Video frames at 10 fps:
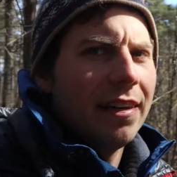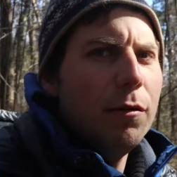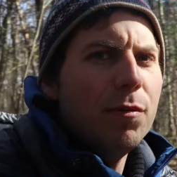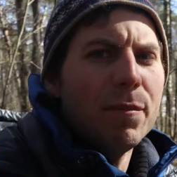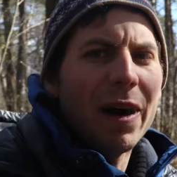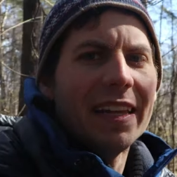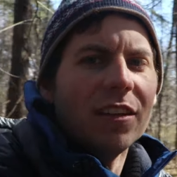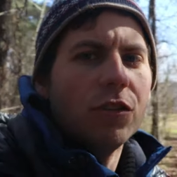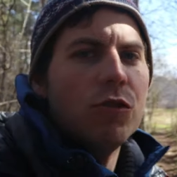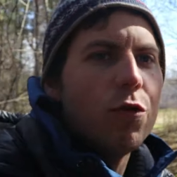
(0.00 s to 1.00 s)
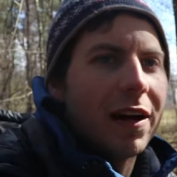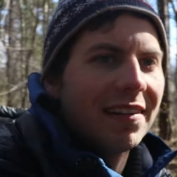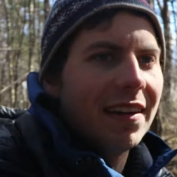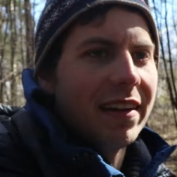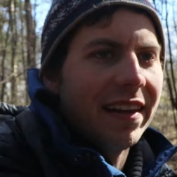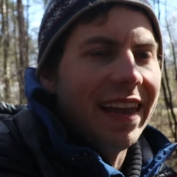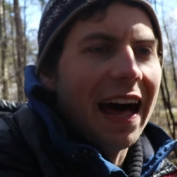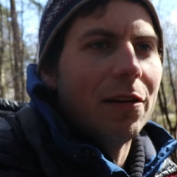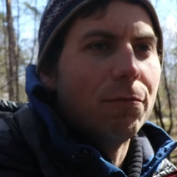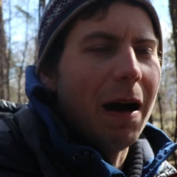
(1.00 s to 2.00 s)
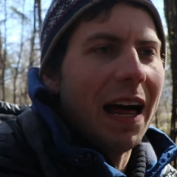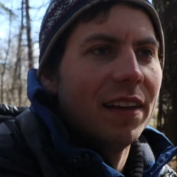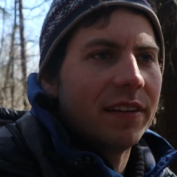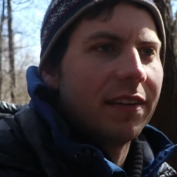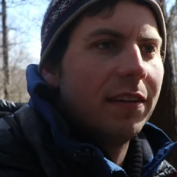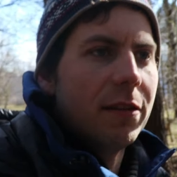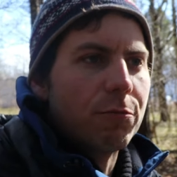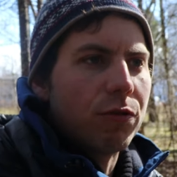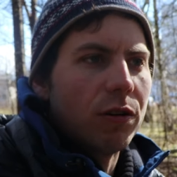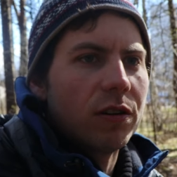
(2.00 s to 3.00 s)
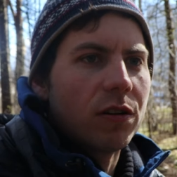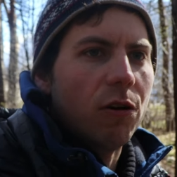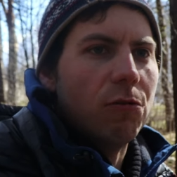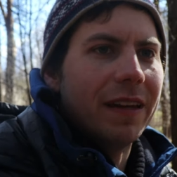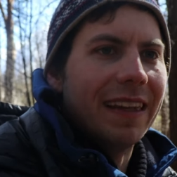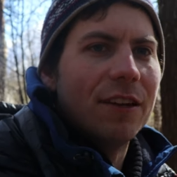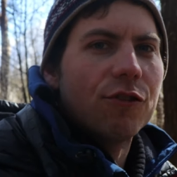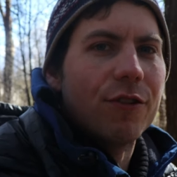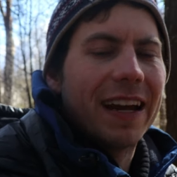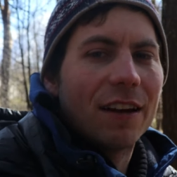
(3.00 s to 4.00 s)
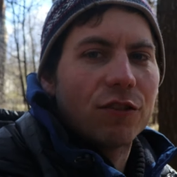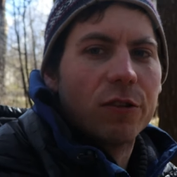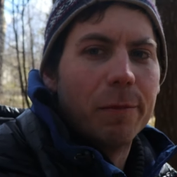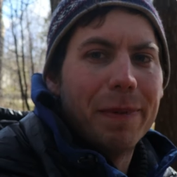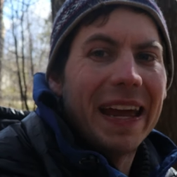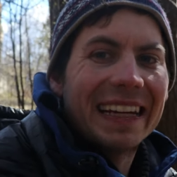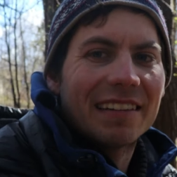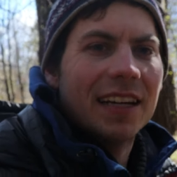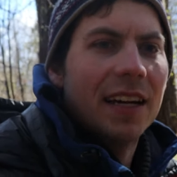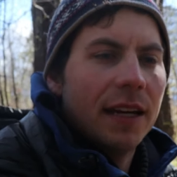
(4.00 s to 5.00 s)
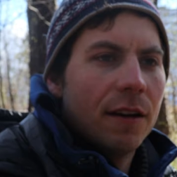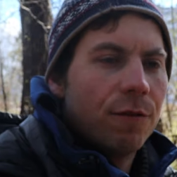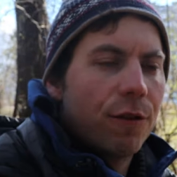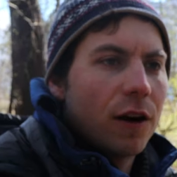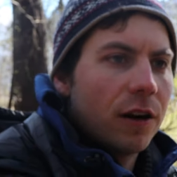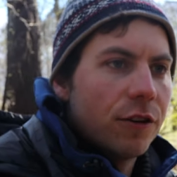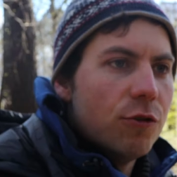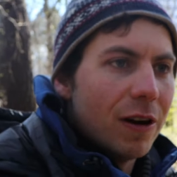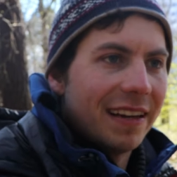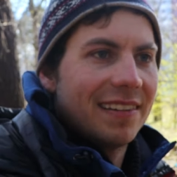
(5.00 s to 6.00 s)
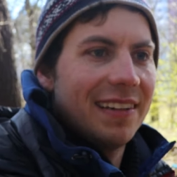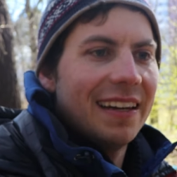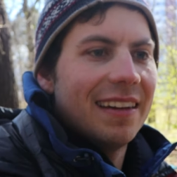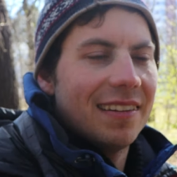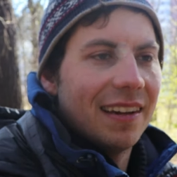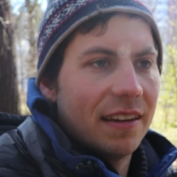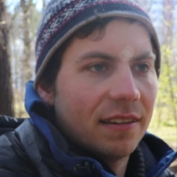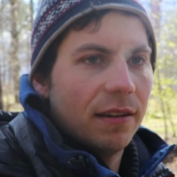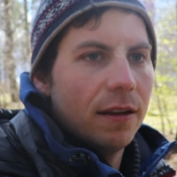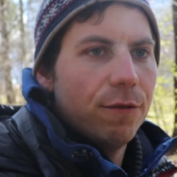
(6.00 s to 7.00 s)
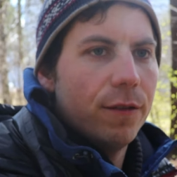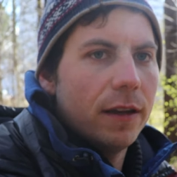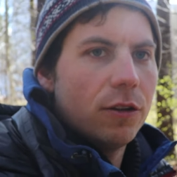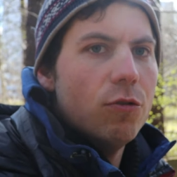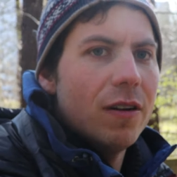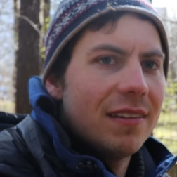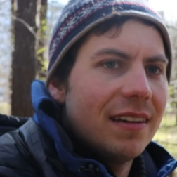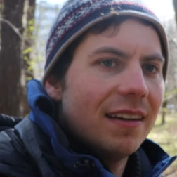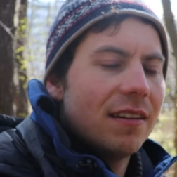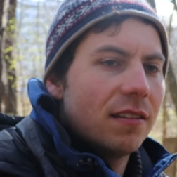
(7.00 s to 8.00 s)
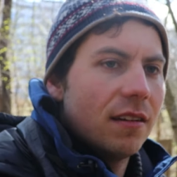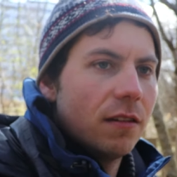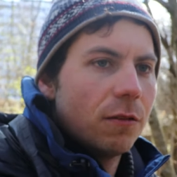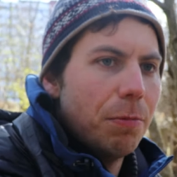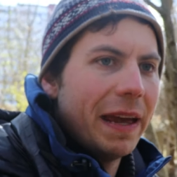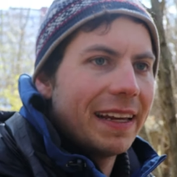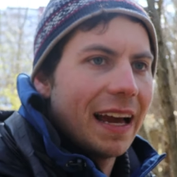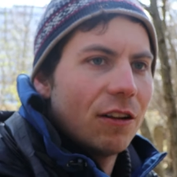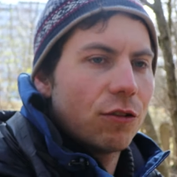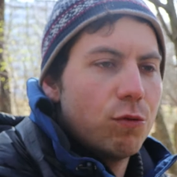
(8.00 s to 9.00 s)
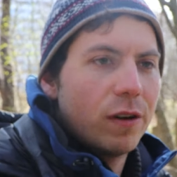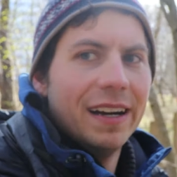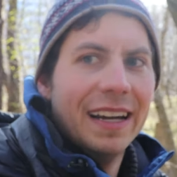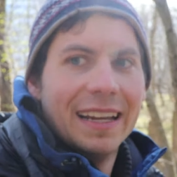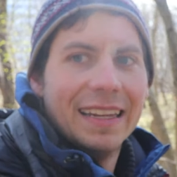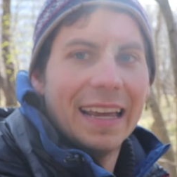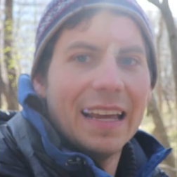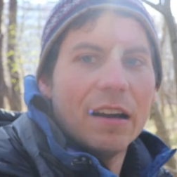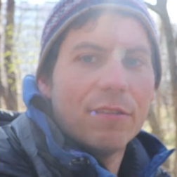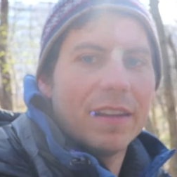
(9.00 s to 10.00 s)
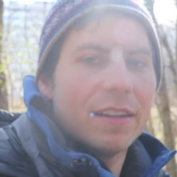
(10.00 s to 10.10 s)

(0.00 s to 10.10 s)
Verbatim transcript: Keep in mind the U S has a lot of policies and protocol with international banks for U S citizens. If U S citizens bank elsewhere, they have